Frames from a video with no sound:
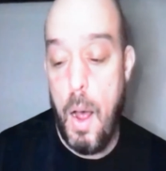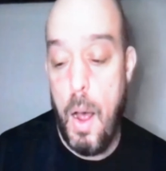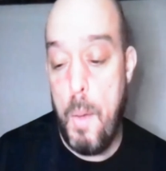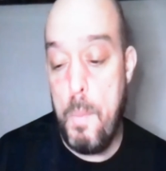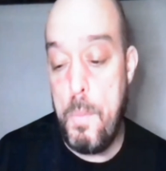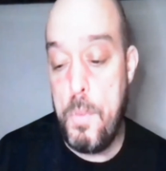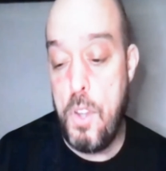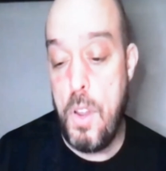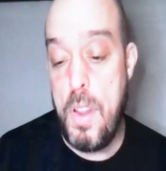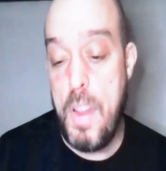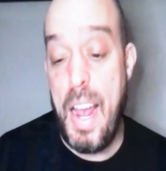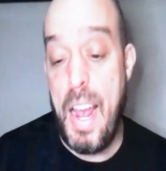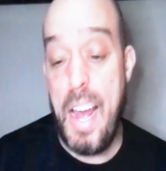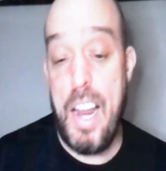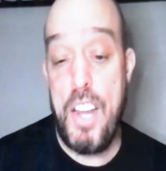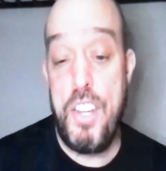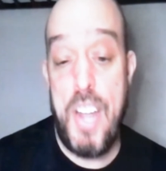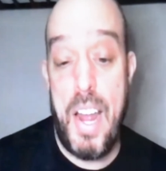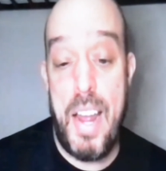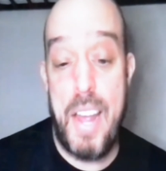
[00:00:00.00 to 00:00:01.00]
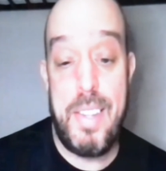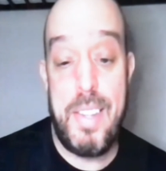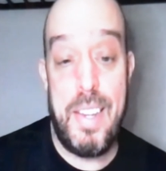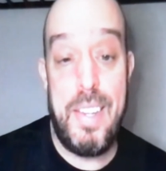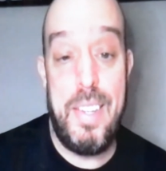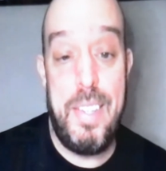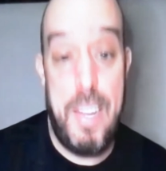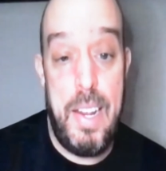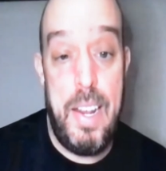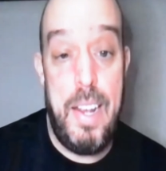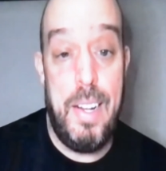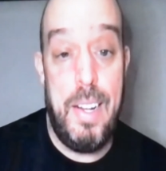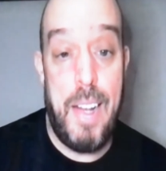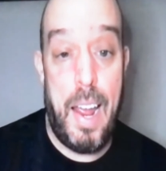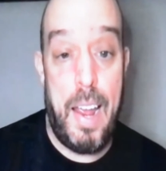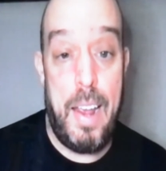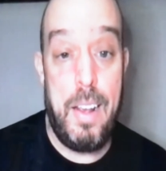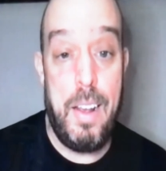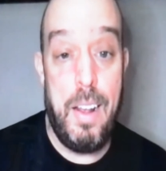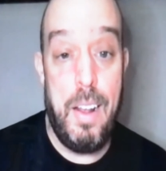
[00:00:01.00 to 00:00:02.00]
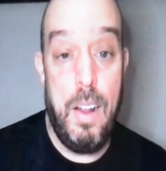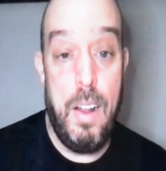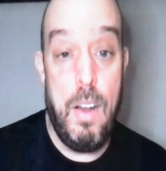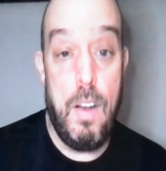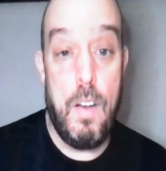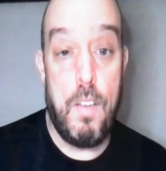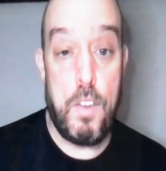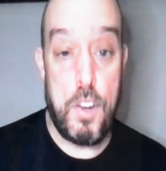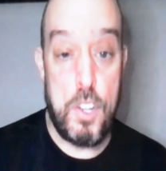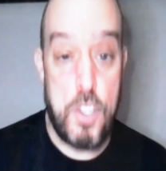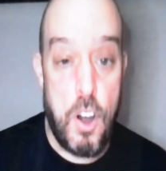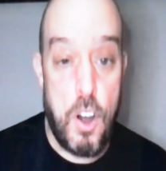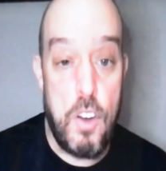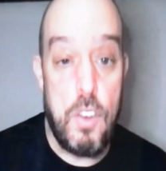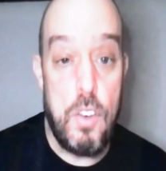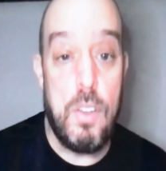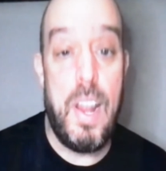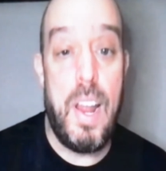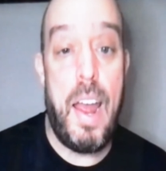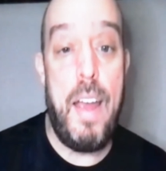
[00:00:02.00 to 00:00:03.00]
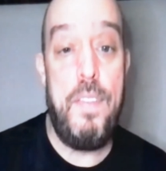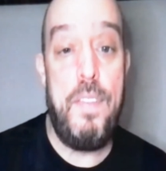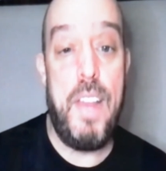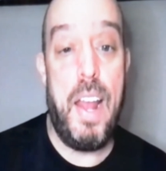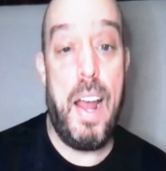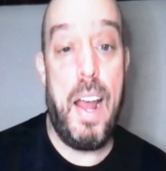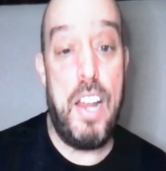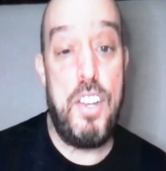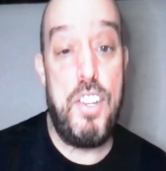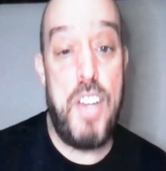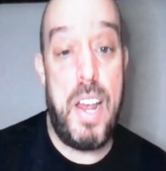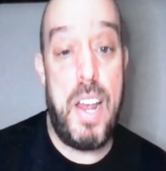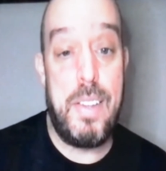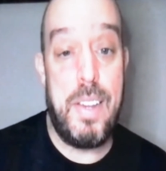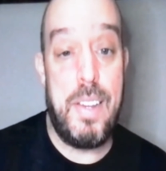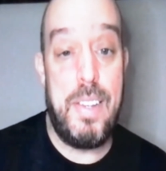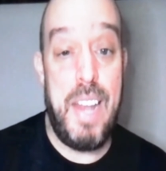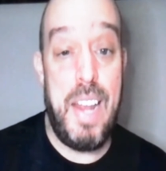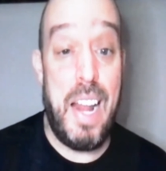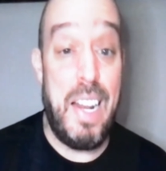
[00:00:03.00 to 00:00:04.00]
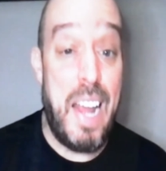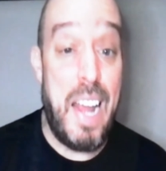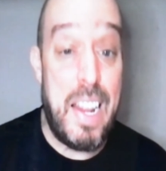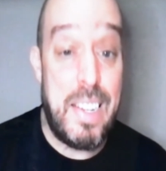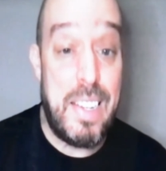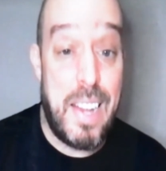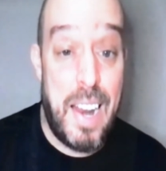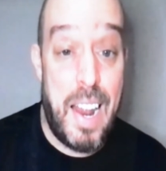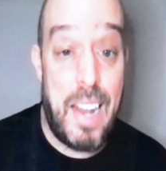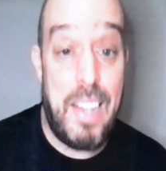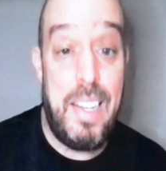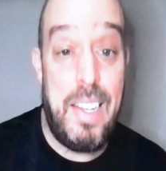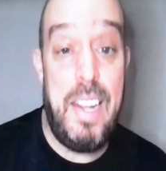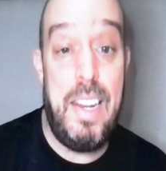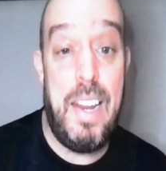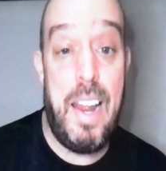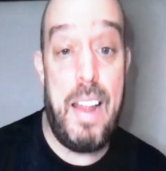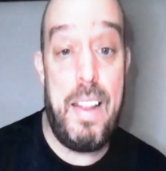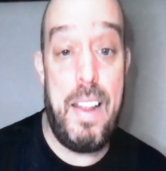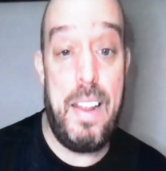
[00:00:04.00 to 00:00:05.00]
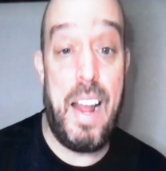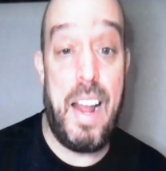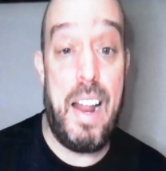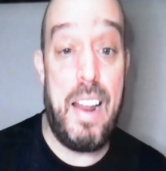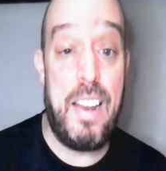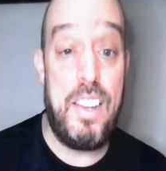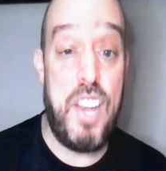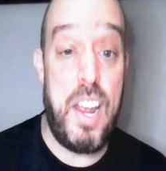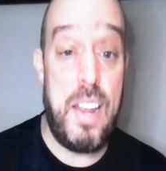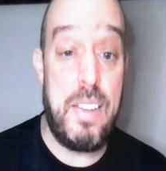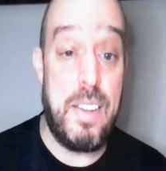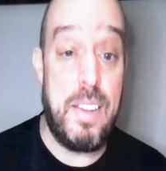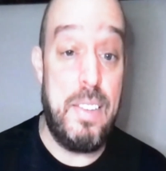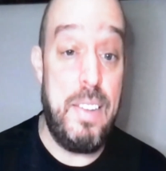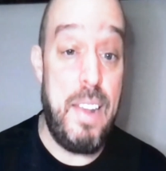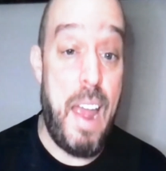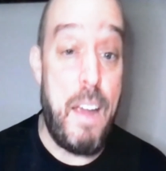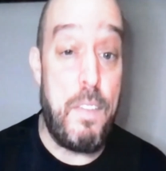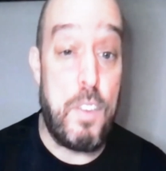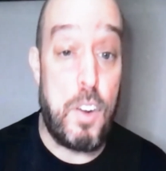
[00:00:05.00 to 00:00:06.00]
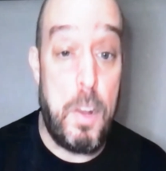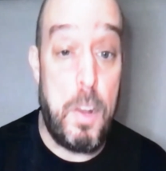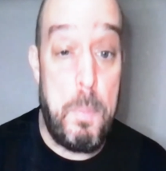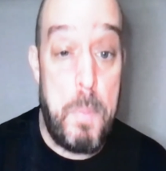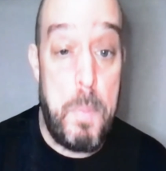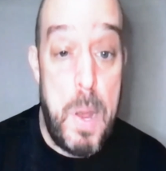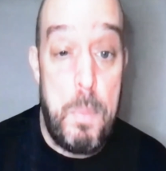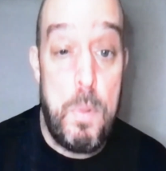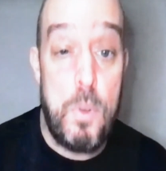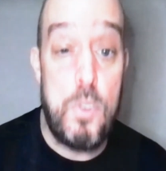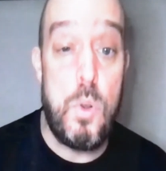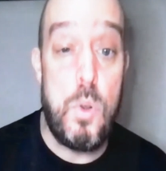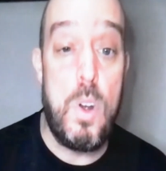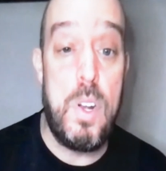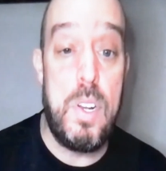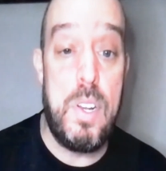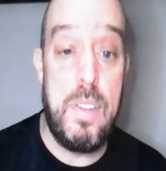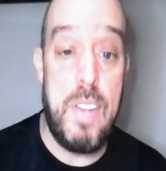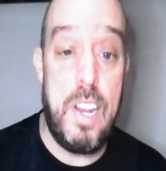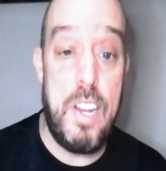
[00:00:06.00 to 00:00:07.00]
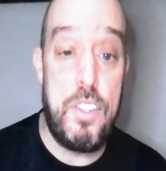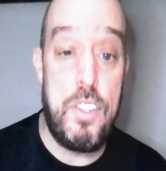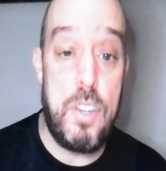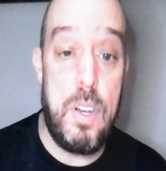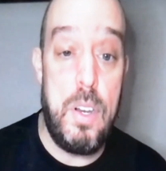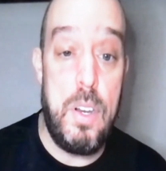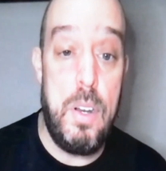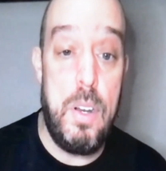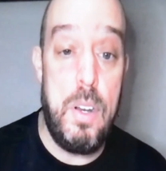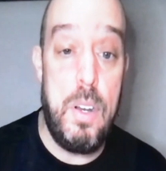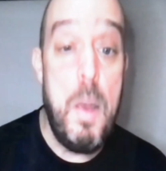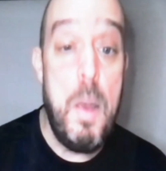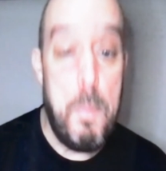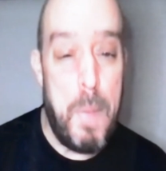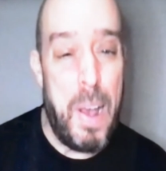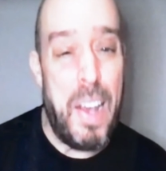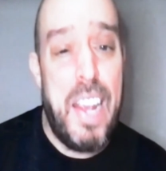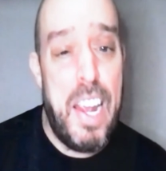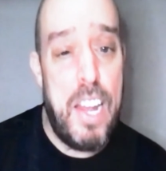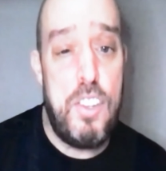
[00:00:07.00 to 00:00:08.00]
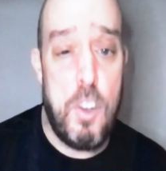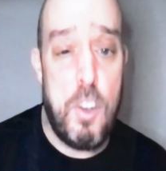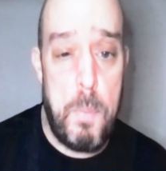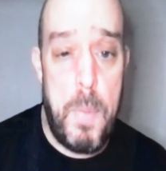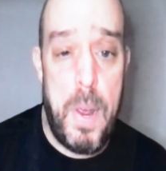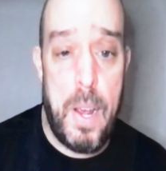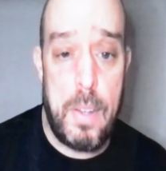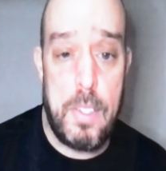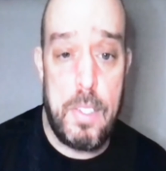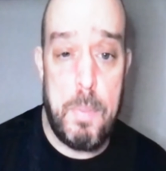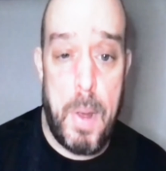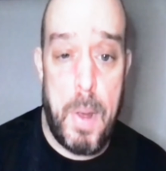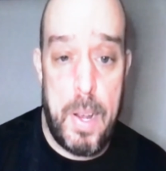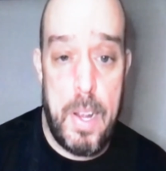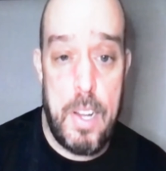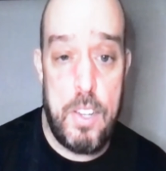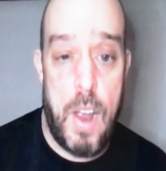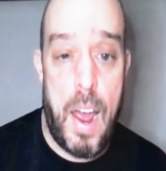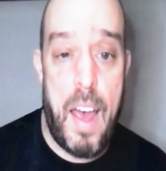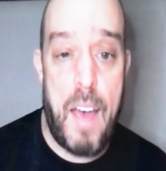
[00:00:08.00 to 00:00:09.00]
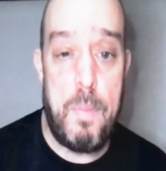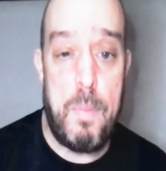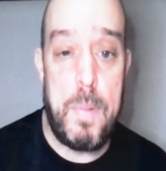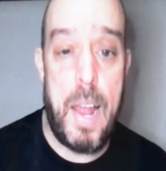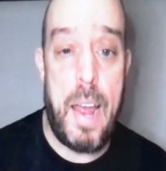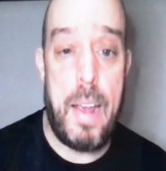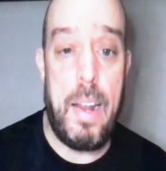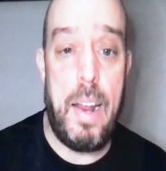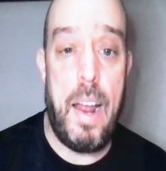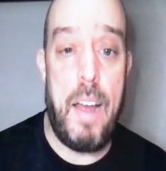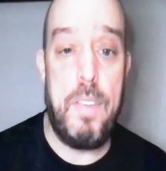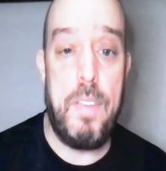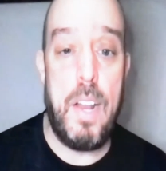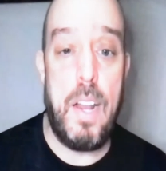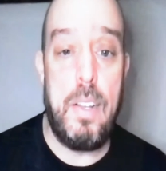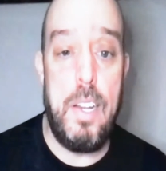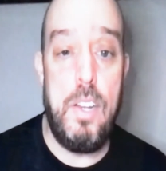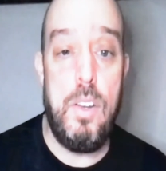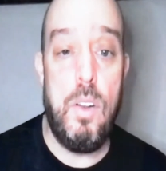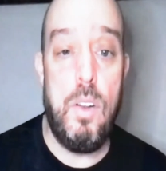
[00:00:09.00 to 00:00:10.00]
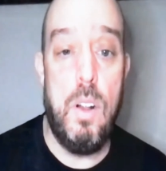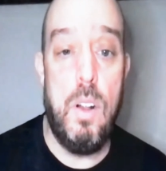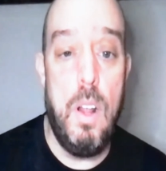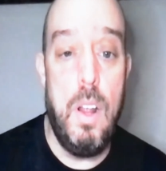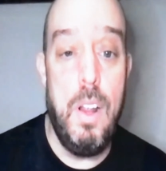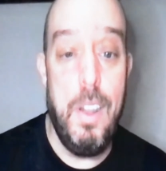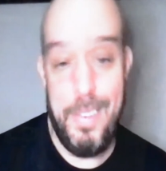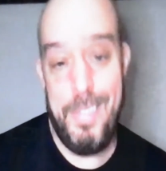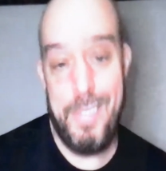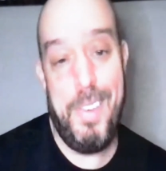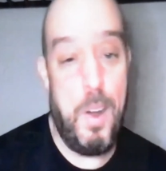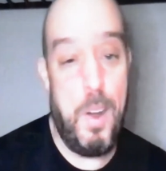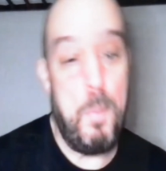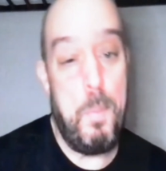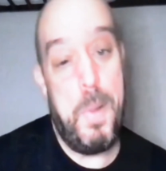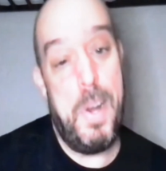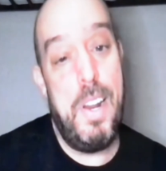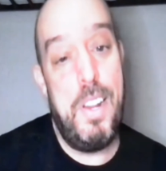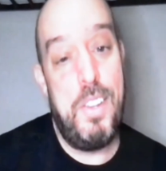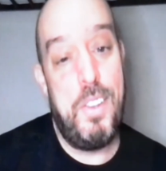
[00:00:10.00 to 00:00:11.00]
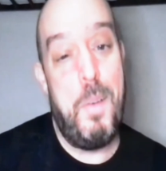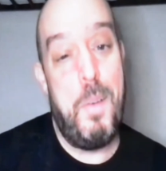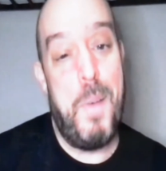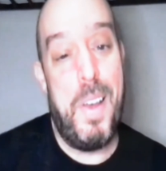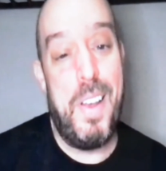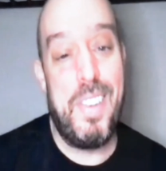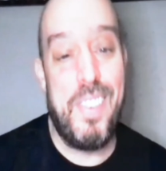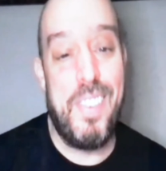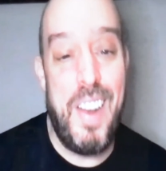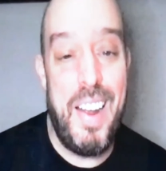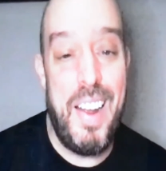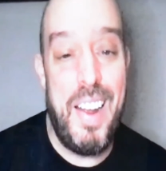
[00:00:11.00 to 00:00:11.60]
So they got a chance to see like fraternal life. They got a chance to see Alianza Latina. They got a chance to see African People's Organization. My kids are mixed. My kids are half black and half Latino. They're Piri Thomas, right?